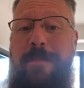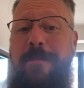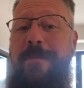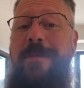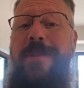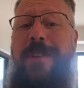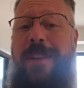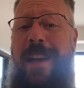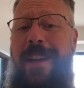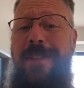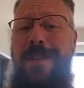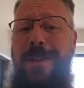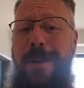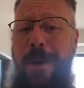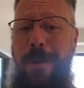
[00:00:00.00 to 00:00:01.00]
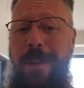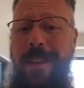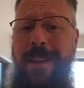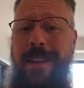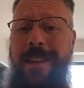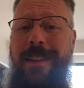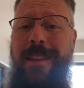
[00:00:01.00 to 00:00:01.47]
I'm still getting to know
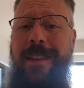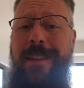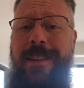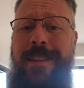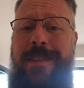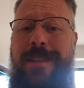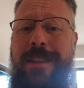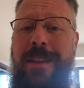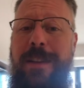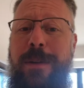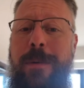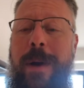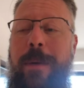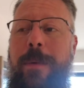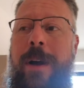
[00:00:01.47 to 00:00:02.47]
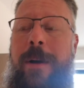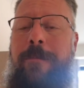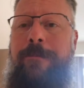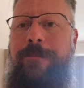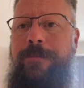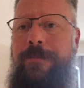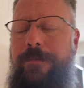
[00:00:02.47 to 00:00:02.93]
the city quite
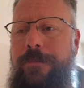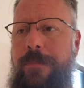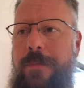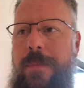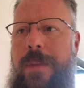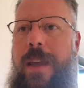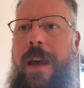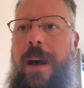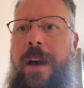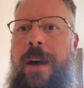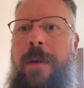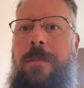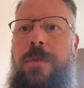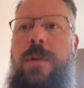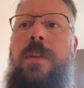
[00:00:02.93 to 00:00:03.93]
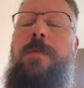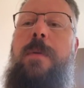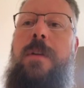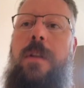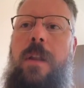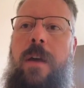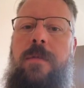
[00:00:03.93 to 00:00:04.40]
well. So I
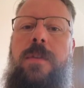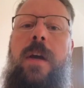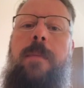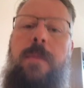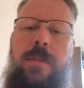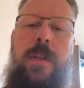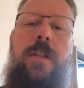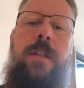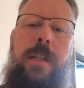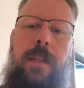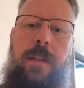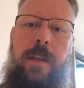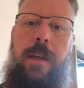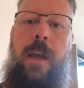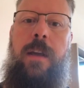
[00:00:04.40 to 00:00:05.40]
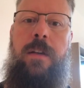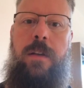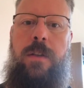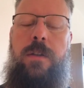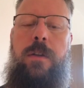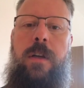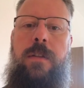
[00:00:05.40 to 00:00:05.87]
spent a lot of time essentially in the gay
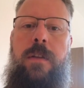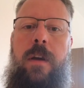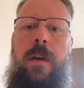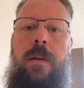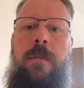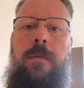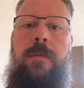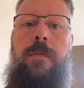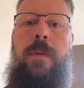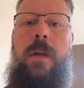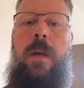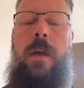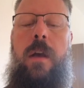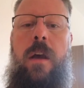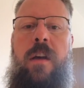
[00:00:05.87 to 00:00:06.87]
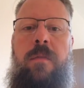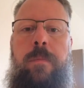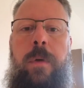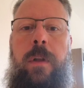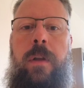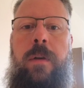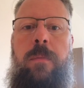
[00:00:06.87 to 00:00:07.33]
district of
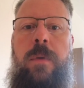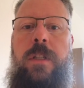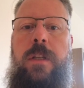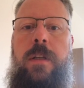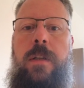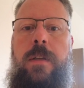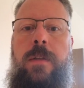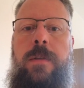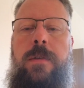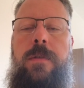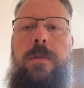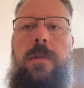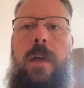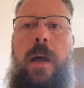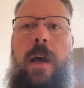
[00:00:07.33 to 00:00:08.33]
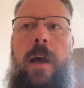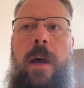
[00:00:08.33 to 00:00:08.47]
Berlin, which is